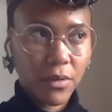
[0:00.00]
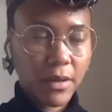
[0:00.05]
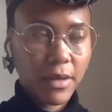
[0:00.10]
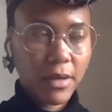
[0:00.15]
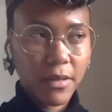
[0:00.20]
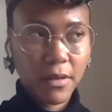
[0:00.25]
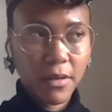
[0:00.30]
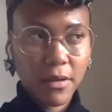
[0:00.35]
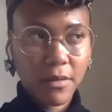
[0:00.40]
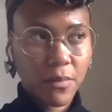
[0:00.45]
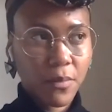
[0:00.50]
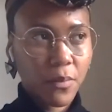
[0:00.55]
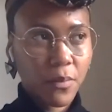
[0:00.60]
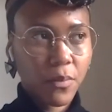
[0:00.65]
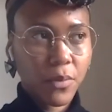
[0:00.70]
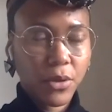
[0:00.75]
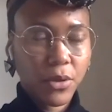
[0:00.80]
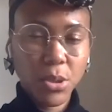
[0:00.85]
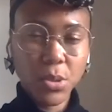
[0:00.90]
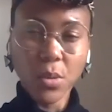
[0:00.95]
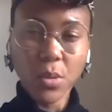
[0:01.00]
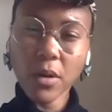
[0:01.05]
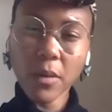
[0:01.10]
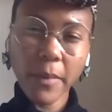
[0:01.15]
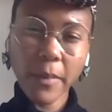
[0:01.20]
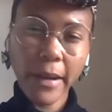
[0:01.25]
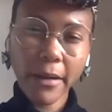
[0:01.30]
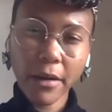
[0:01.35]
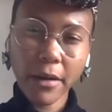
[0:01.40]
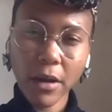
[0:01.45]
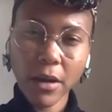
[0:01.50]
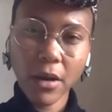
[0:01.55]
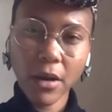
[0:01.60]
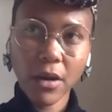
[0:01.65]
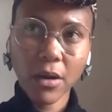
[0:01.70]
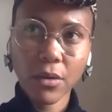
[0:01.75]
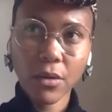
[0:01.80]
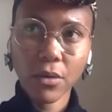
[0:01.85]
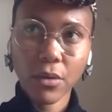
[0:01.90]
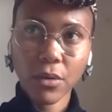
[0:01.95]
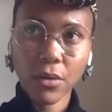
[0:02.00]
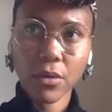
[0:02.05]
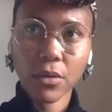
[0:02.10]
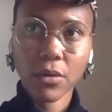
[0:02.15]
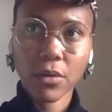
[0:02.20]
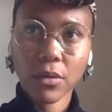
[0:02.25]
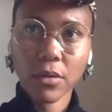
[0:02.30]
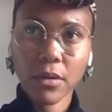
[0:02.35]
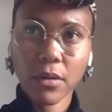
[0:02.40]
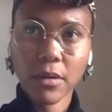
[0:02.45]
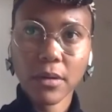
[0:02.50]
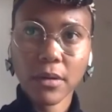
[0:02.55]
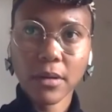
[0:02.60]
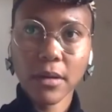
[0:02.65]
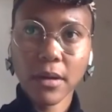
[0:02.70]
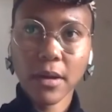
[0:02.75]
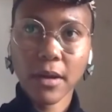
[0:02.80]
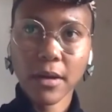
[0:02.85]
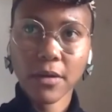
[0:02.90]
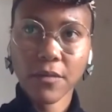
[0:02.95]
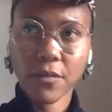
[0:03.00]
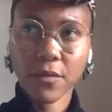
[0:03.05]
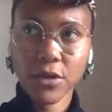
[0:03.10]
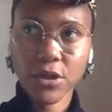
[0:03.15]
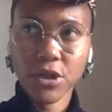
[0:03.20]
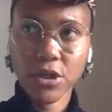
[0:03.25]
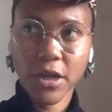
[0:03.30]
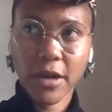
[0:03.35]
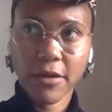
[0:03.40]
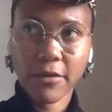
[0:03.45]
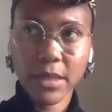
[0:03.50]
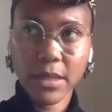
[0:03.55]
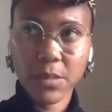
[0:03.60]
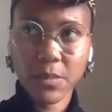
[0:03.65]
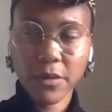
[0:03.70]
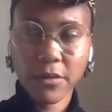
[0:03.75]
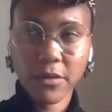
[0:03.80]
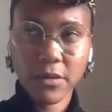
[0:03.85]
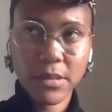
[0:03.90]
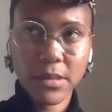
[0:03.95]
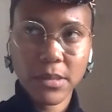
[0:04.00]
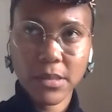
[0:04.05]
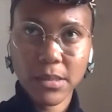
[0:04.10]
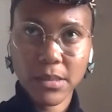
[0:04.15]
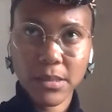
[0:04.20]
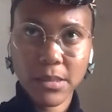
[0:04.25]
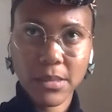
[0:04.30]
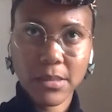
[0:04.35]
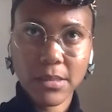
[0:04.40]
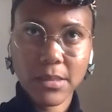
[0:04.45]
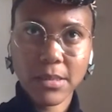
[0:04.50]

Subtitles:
either want to talk about it or kind of want to share experiences and